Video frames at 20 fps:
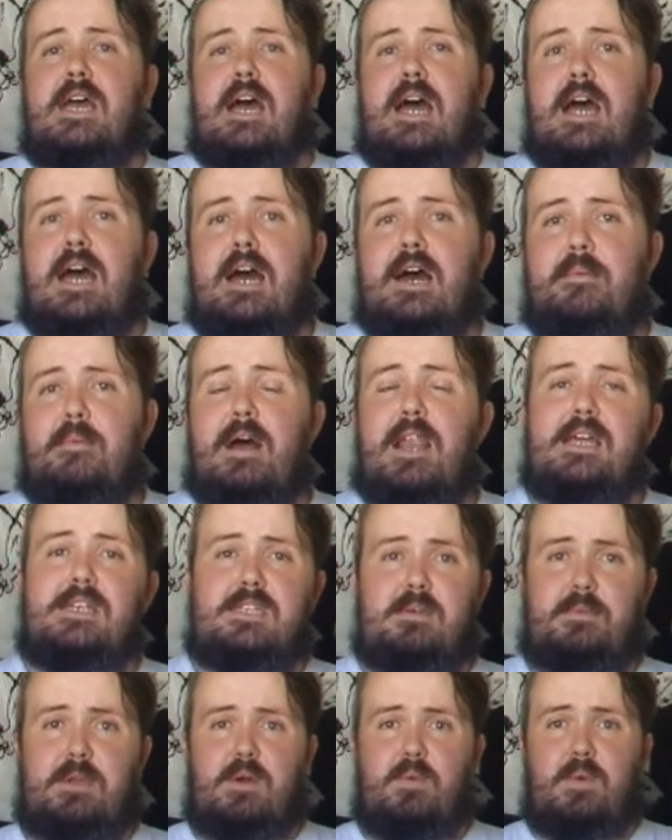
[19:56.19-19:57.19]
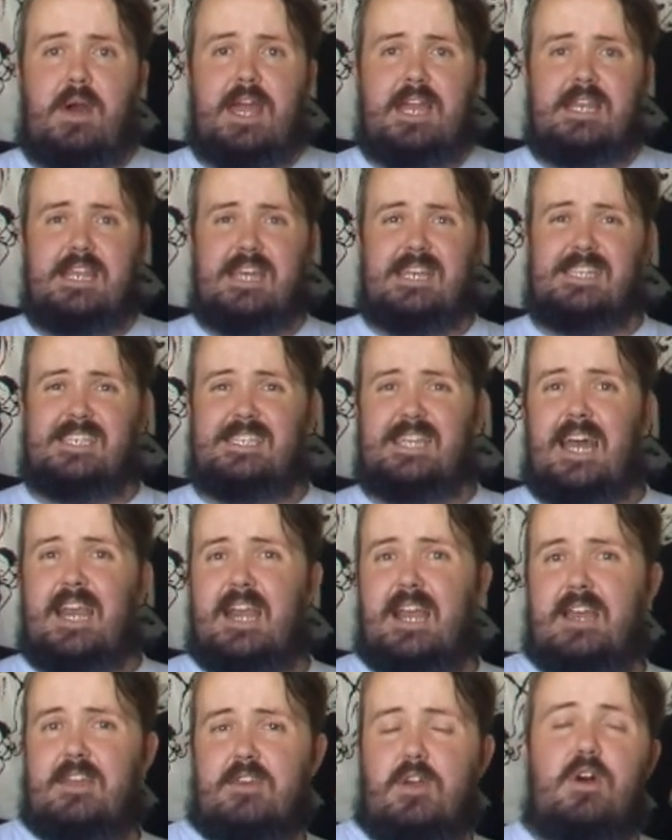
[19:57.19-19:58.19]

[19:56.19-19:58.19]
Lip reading: I'll actually be away next Saturday,